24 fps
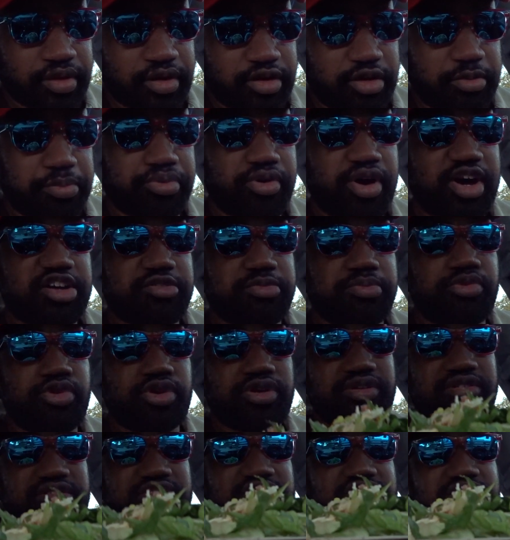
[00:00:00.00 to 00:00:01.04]
The price
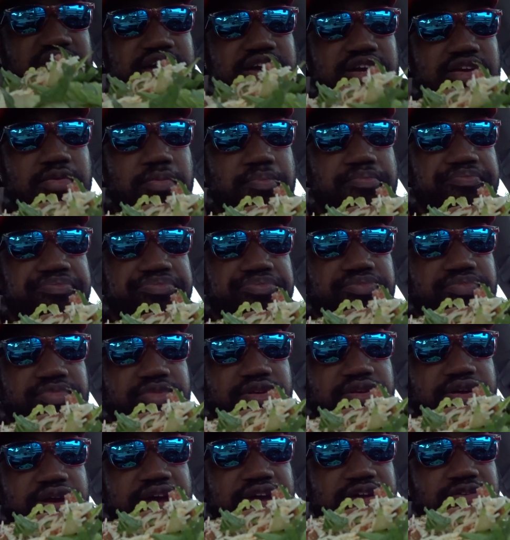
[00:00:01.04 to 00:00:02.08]
point of the steak,
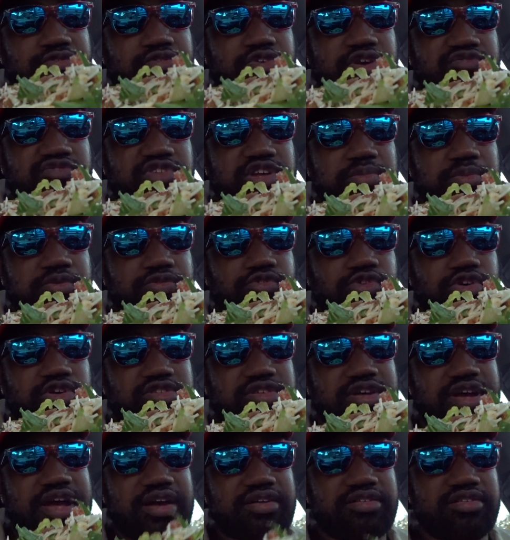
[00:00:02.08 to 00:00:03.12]
$8.50 before
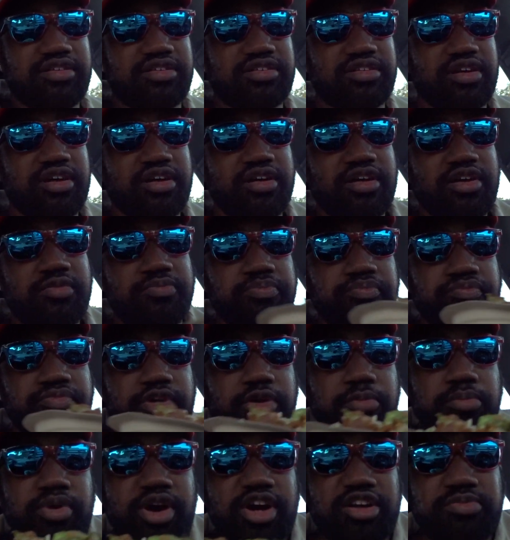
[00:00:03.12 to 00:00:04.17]
taxes.
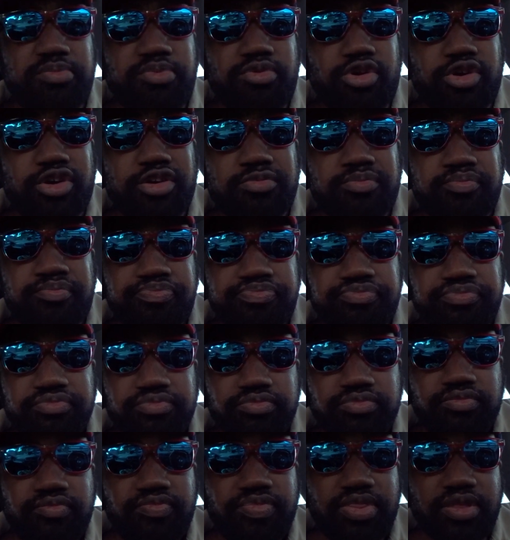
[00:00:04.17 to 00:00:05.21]
Price point
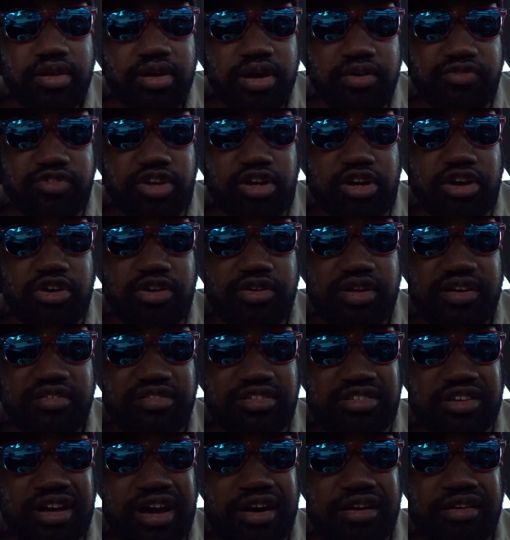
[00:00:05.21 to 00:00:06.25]
of the carne
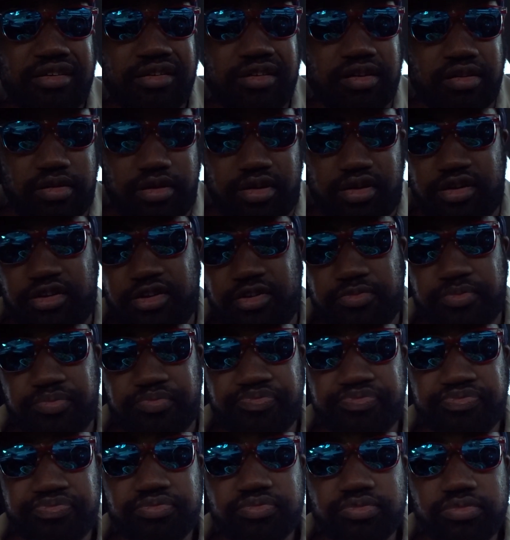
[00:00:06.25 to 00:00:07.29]
asada,
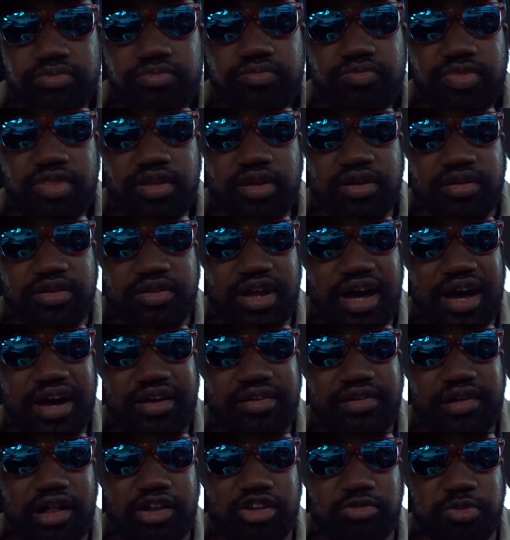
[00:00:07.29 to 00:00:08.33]

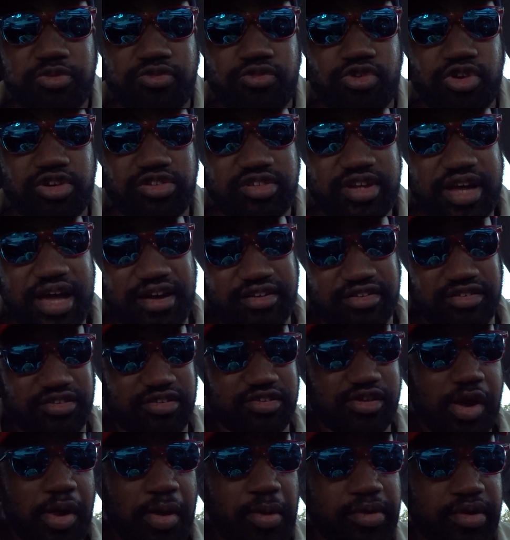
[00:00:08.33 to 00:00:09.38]
$9 before
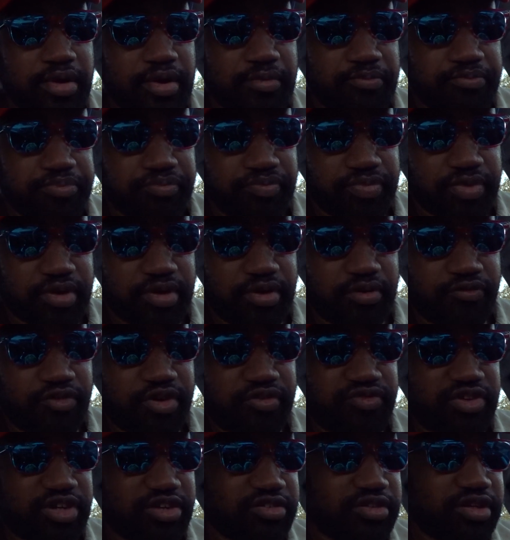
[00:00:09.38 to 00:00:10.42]
taxes.
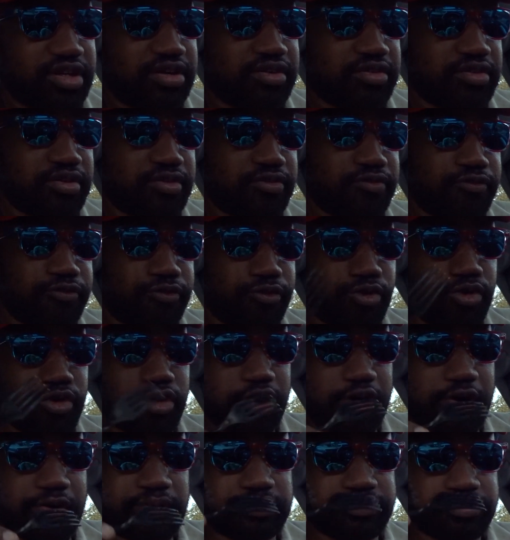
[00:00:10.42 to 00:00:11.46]
50 cents
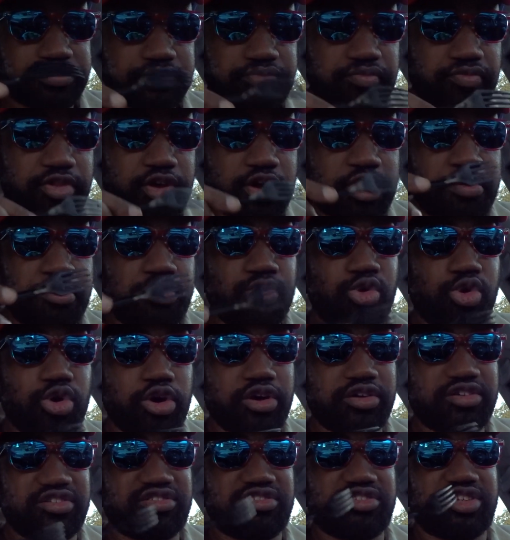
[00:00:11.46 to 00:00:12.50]
for a
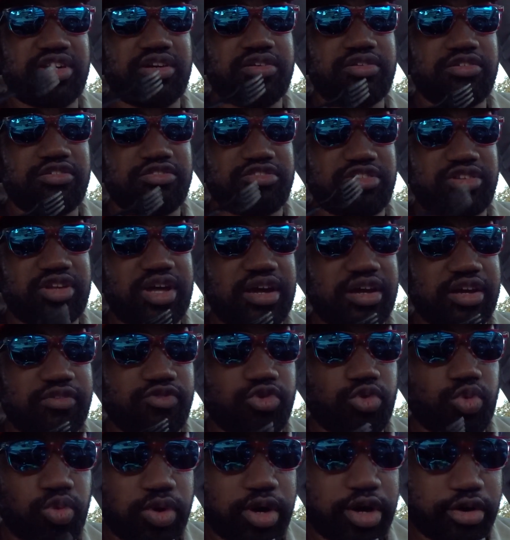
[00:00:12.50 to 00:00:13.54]
more tender steak, if
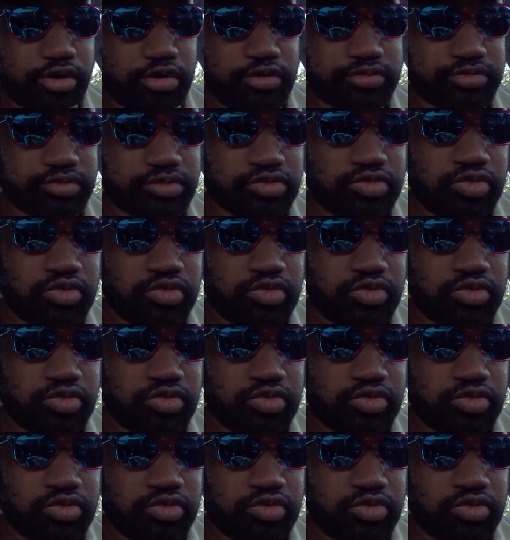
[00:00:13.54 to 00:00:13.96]
you will,